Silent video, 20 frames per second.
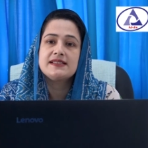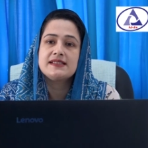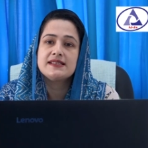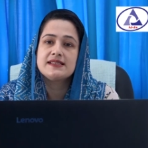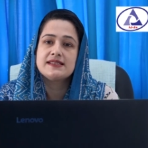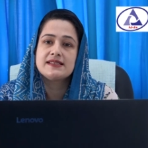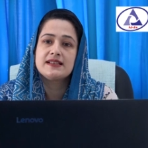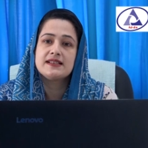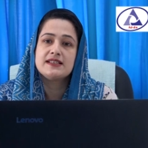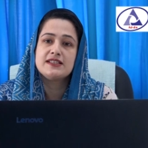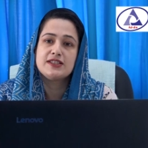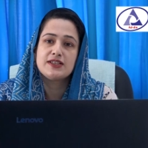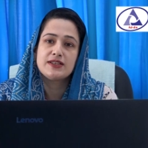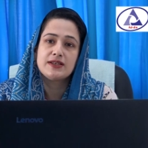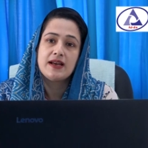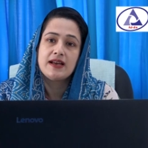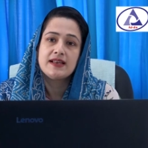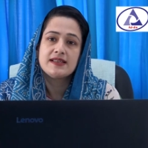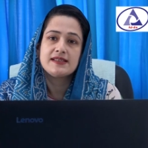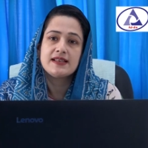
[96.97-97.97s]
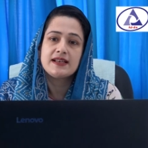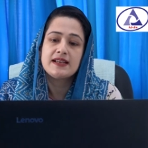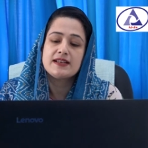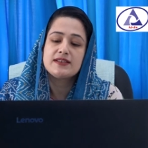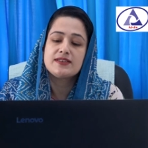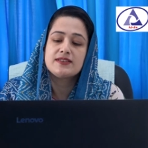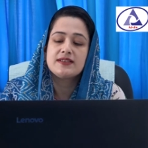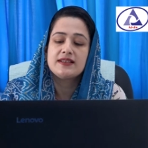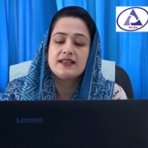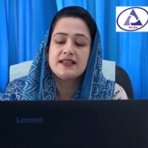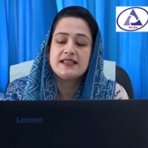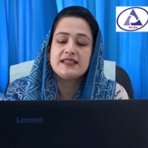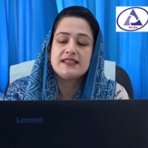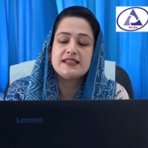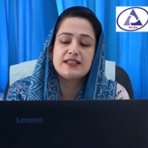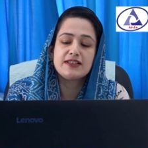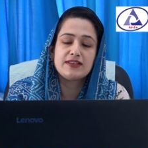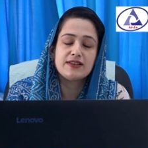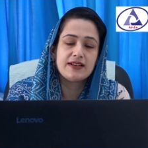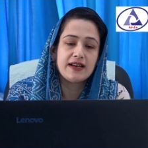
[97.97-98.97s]
seizure secondarily
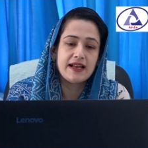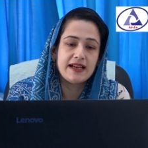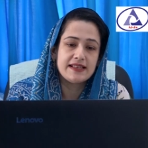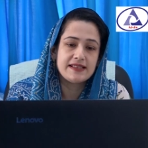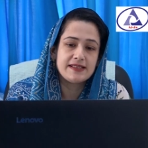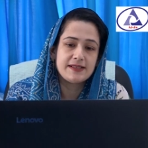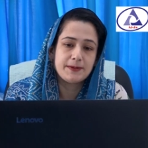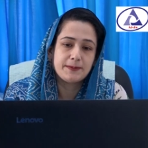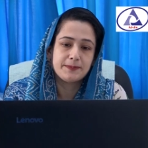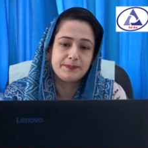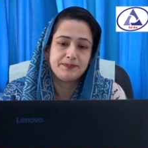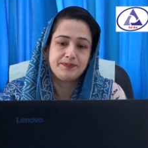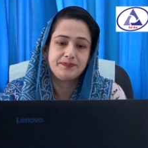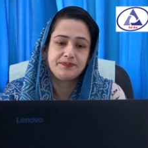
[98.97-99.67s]
generalized.